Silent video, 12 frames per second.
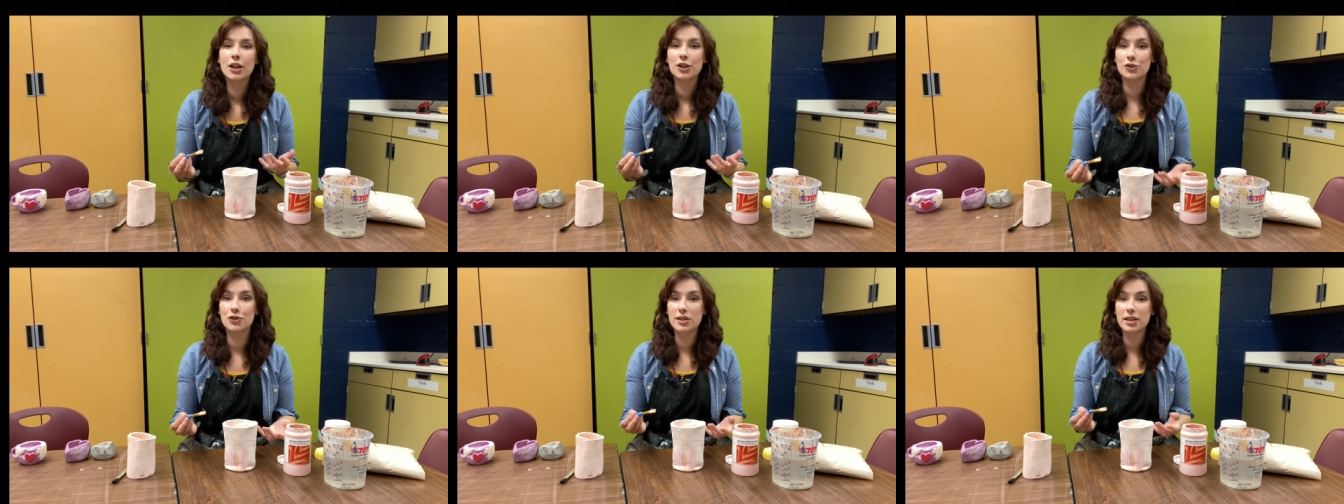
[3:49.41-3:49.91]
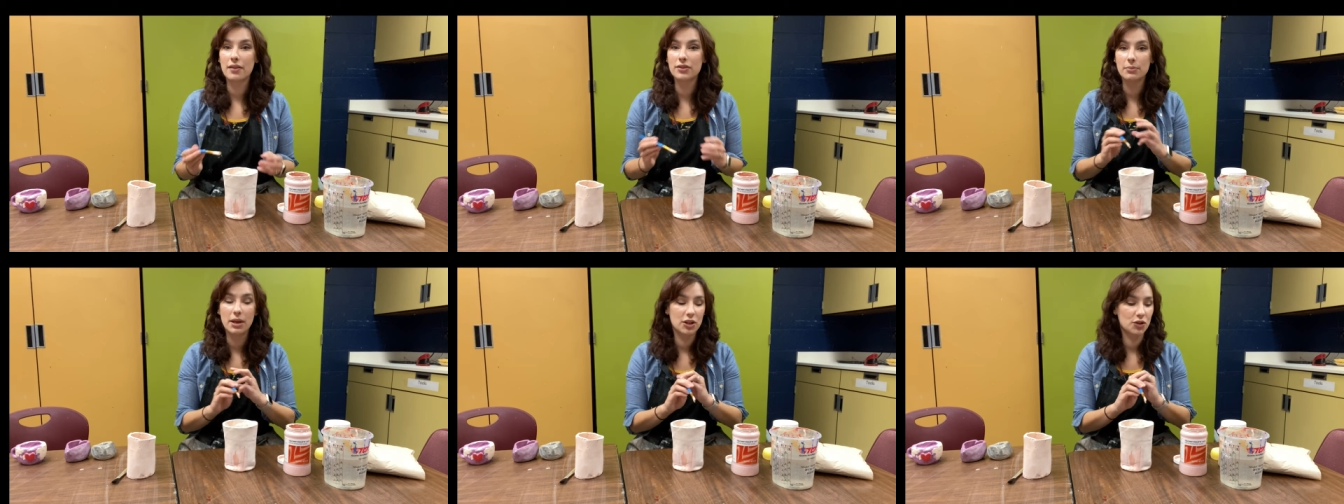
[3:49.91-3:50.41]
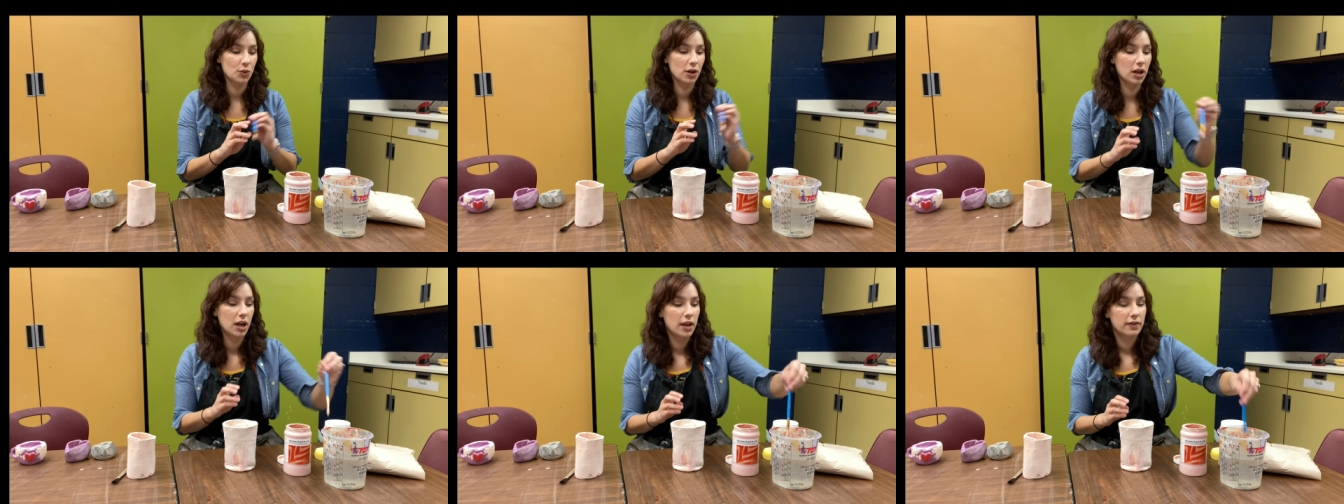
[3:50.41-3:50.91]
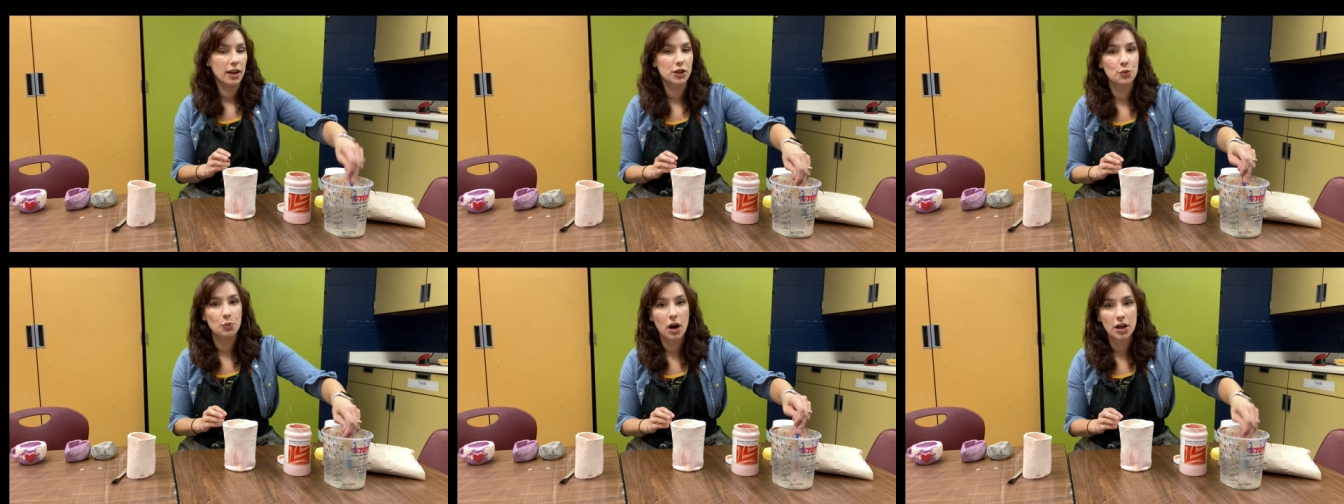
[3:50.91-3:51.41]
You just have to make sure that
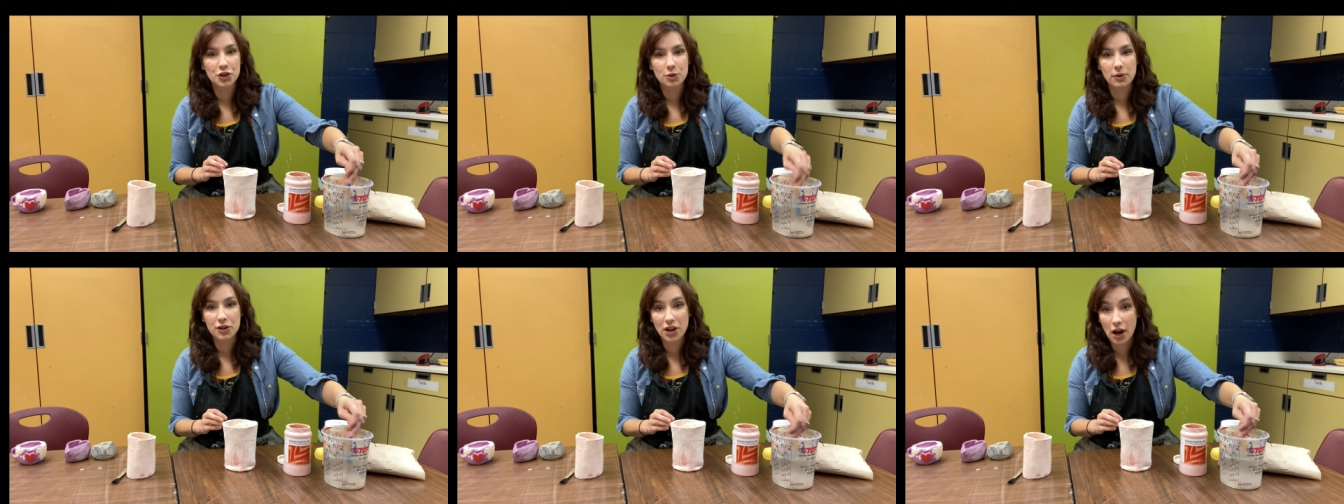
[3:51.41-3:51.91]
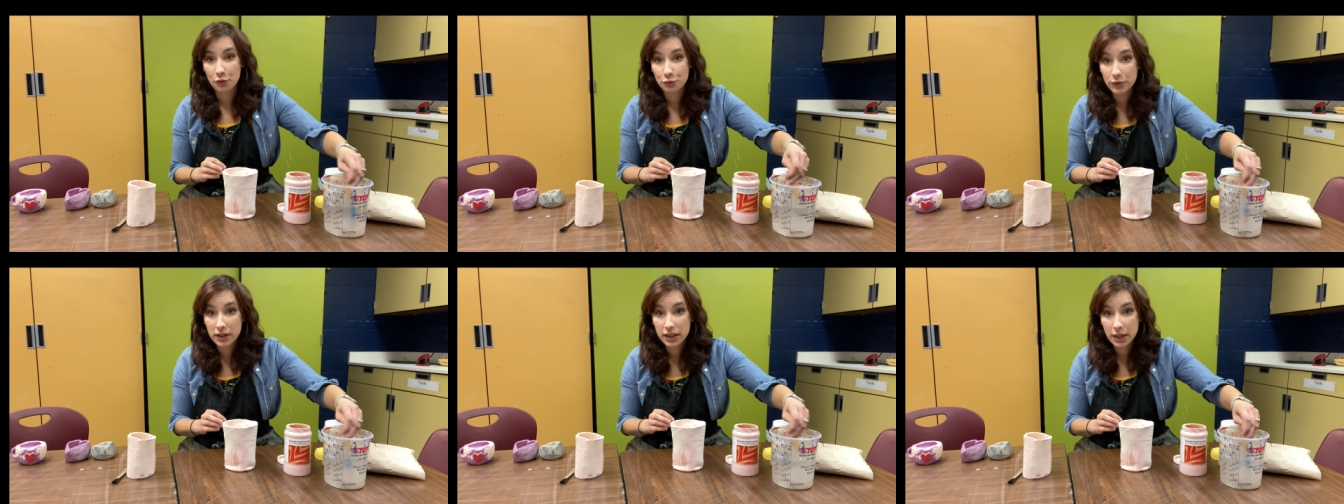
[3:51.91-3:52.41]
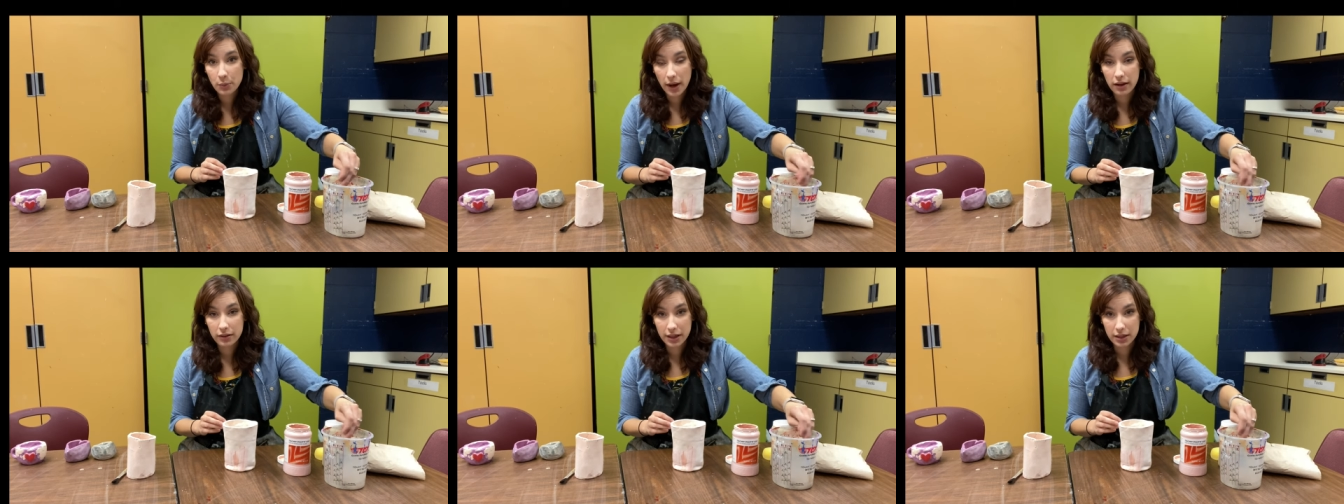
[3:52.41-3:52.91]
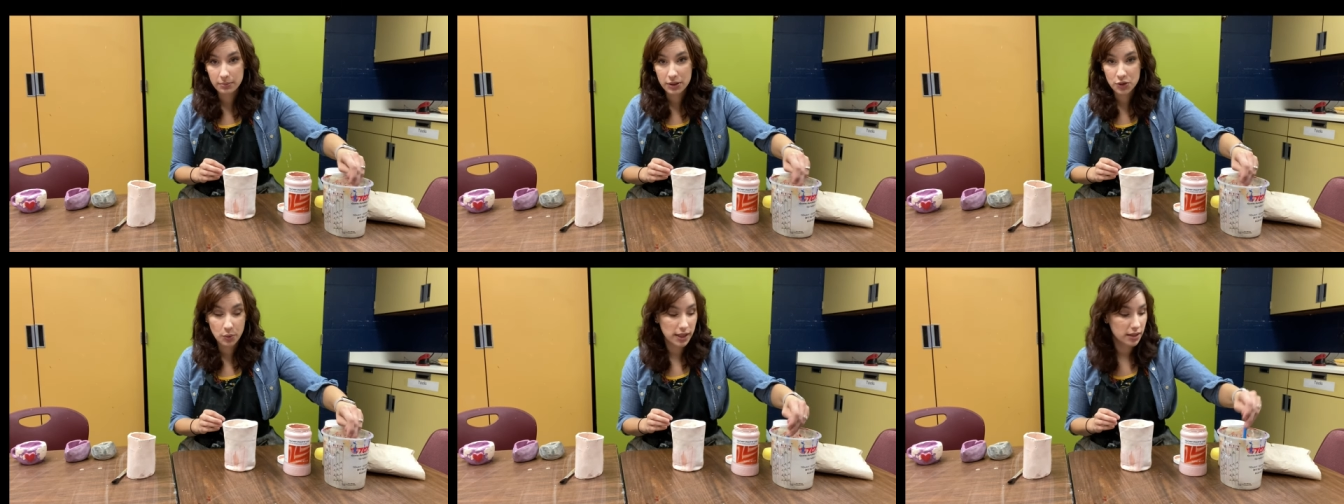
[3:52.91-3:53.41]
you wash your brush out really well in
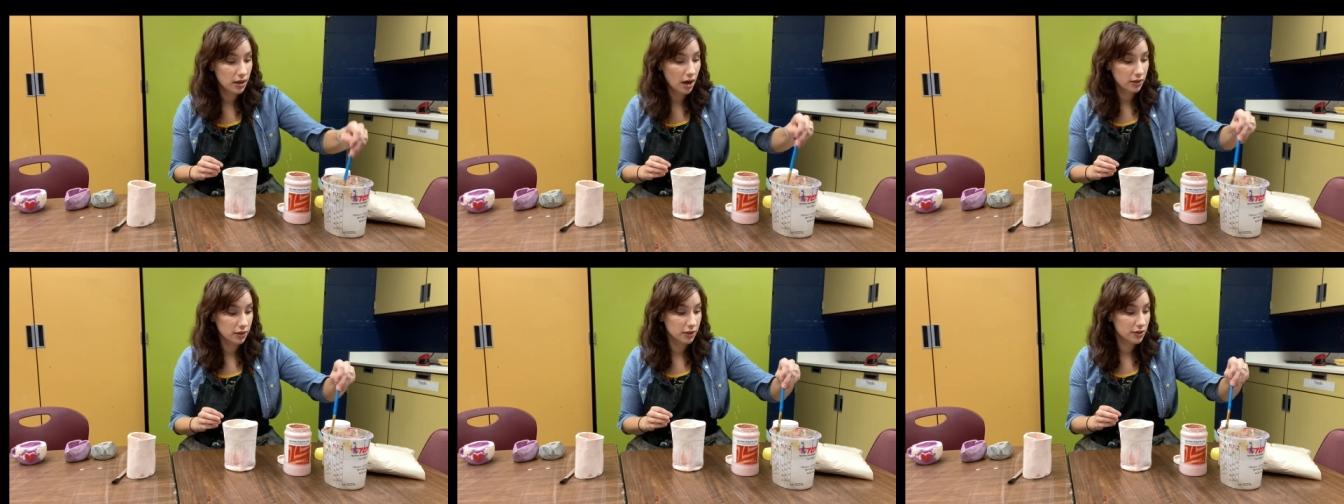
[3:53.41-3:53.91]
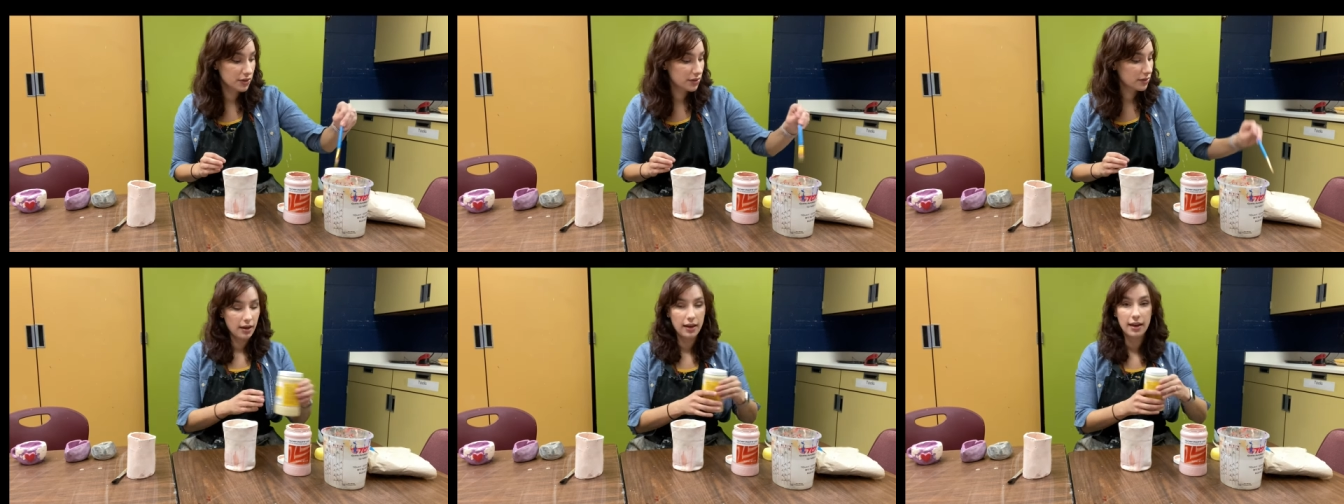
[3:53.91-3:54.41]
between colors.